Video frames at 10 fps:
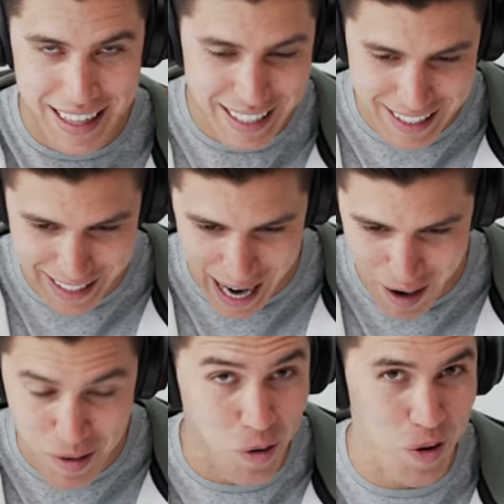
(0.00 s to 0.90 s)
the
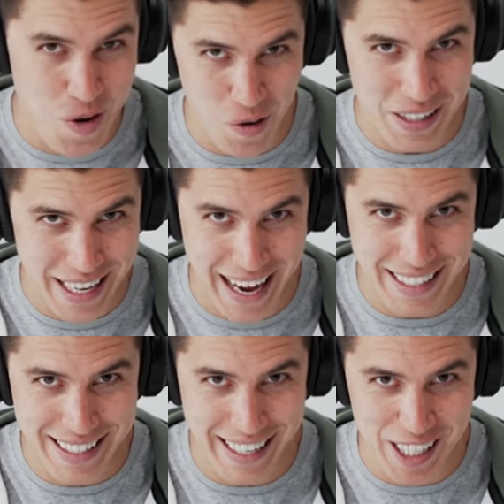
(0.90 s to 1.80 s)
sound or noise
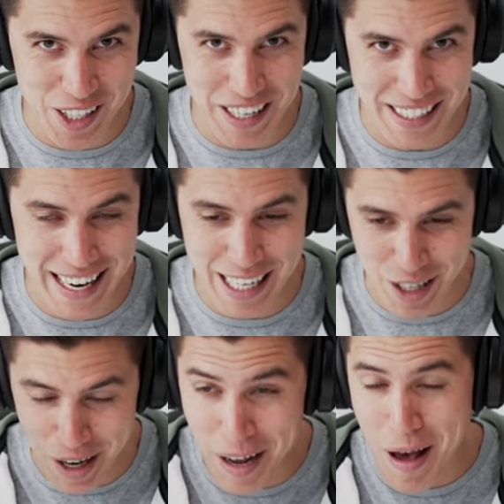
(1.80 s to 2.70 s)
cancellation isn't as
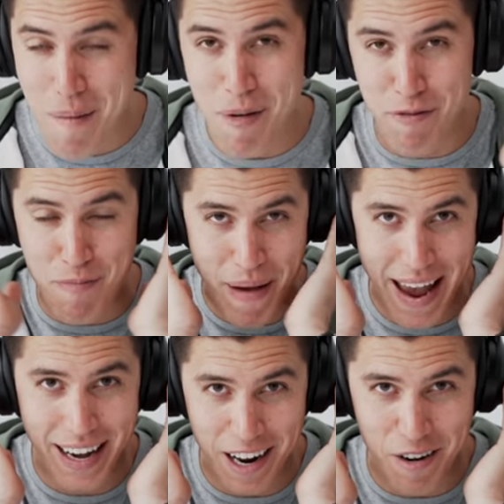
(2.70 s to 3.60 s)
good, but for
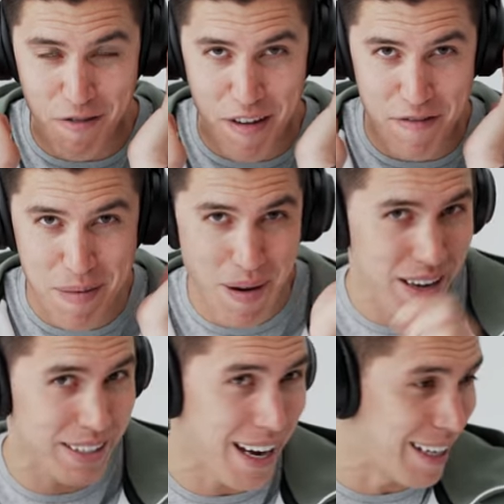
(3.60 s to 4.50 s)
paying under 50
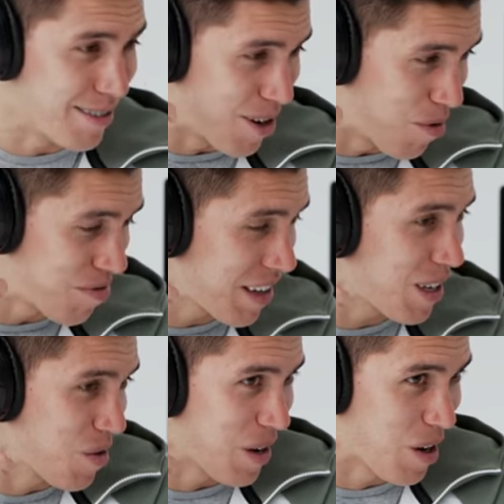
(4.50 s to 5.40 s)
bucks, I don't
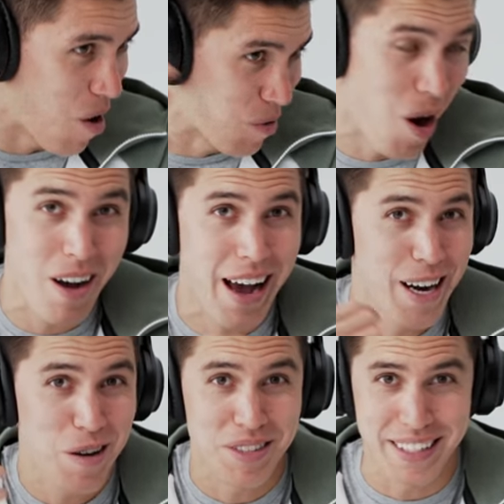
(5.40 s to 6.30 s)
think you can go wrong. I
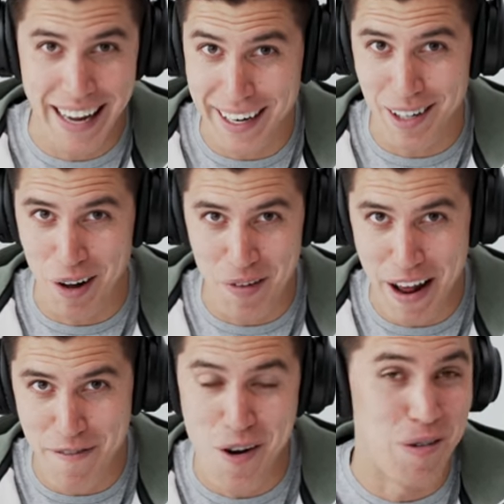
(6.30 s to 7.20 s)
know standalone
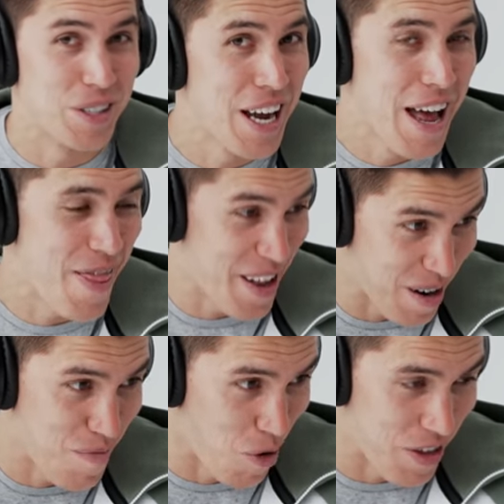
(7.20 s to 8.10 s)
headphones that
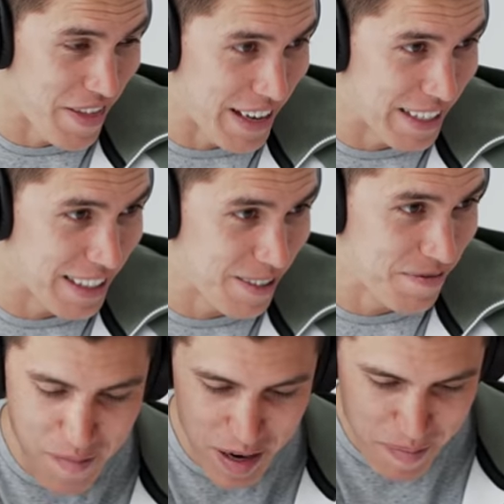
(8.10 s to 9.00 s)
are more than these.
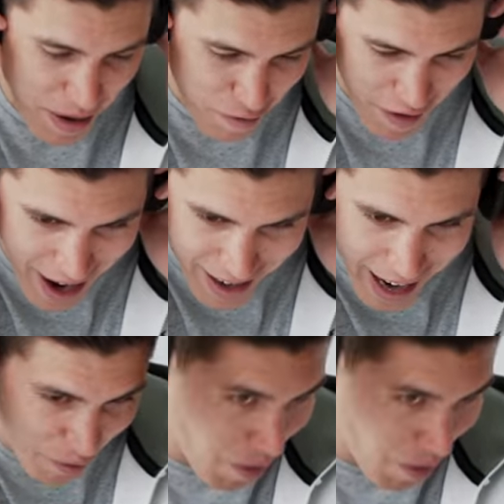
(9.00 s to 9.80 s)
I've been a big fan. I